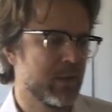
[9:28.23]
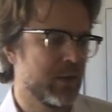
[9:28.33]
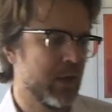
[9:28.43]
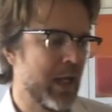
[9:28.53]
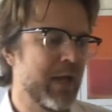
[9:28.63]

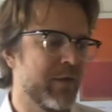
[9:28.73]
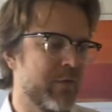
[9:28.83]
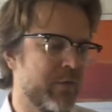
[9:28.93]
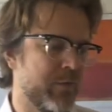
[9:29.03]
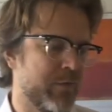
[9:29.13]

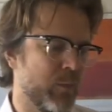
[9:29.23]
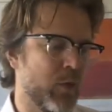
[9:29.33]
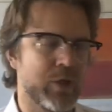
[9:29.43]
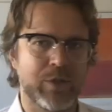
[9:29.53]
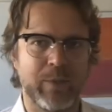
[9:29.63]
have
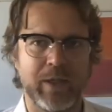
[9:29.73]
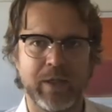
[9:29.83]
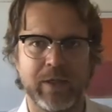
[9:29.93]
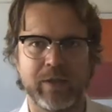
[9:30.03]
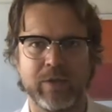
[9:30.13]
watched
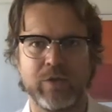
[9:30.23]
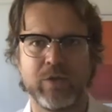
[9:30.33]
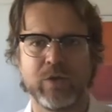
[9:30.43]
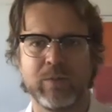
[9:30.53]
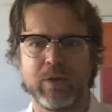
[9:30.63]
my
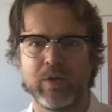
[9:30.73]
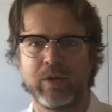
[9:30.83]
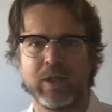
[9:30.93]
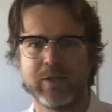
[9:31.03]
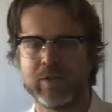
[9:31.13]

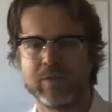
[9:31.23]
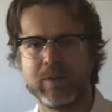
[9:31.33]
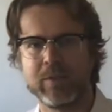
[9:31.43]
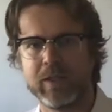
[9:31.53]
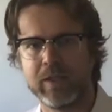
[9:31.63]

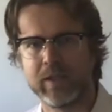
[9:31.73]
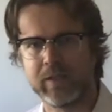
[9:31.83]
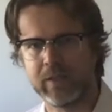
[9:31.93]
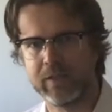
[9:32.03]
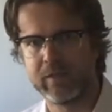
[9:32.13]
my
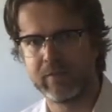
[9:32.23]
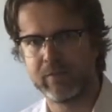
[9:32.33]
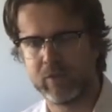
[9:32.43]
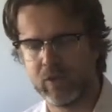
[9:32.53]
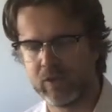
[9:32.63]

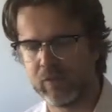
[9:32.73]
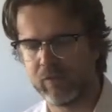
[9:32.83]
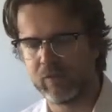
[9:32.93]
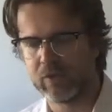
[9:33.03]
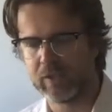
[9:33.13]
Collège de
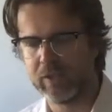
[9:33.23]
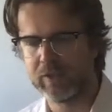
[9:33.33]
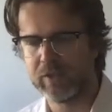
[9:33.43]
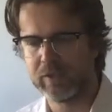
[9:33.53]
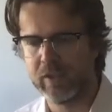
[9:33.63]
France
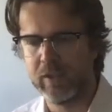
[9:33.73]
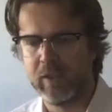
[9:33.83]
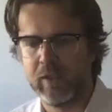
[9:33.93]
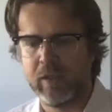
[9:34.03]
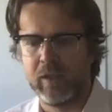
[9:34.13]
lectures,
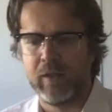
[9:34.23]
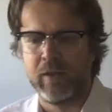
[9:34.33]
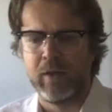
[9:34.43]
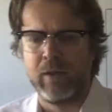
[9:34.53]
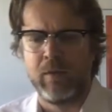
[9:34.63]

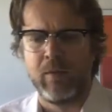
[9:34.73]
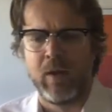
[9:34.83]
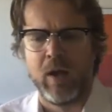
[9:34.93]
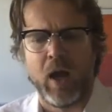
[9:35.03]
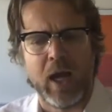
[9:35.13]

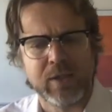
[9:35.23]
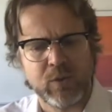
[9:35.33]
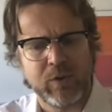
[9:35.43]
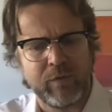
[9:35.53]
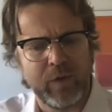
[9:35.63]
I
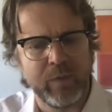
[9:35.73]
sort of